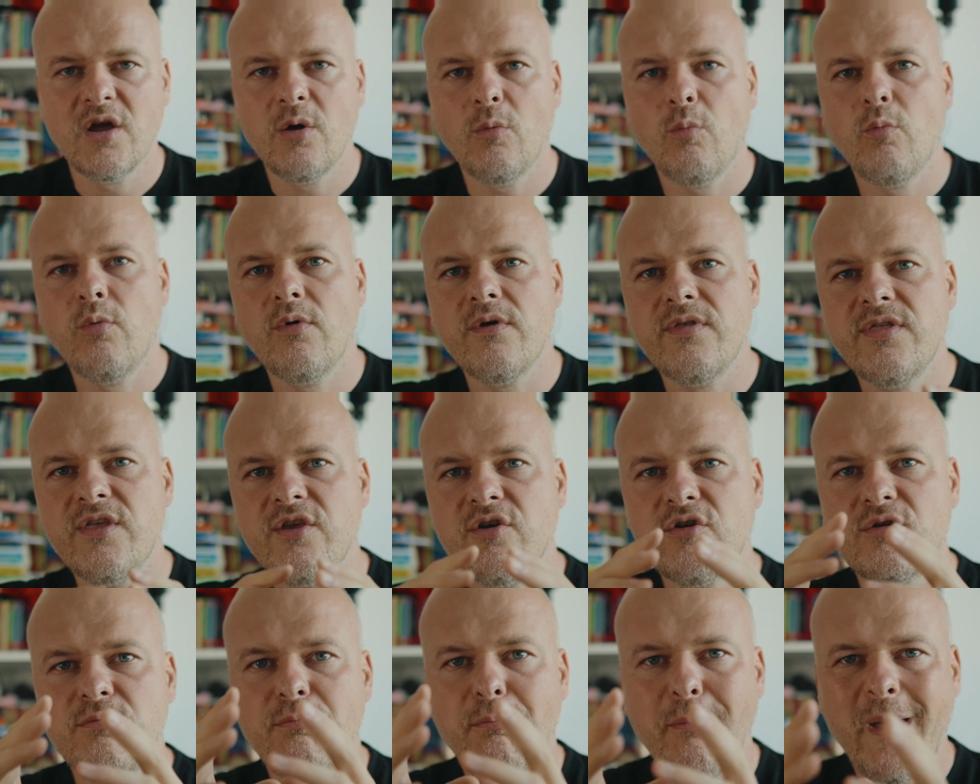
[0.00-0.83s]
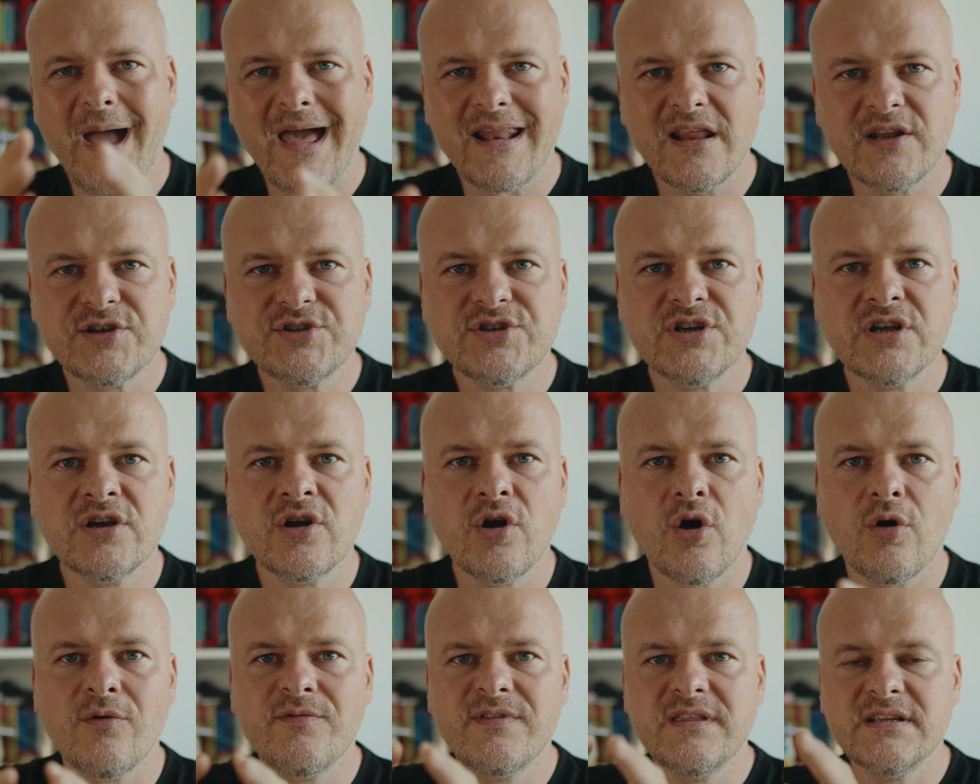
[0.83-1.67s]
with your managing
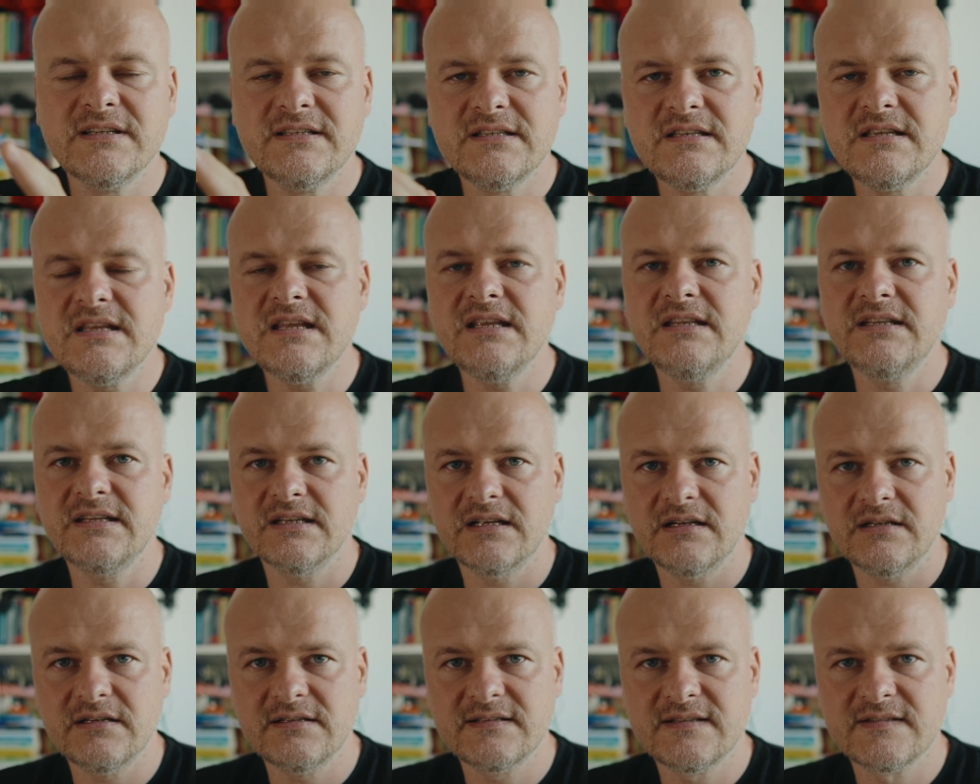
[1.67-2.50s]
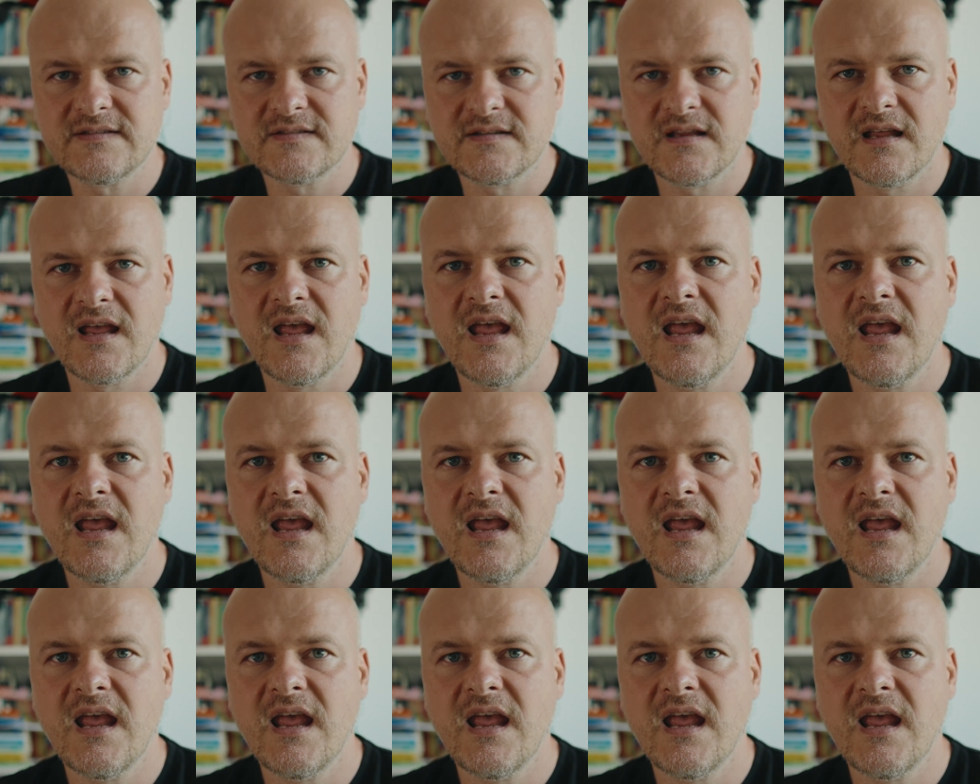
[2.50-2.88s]
of the details,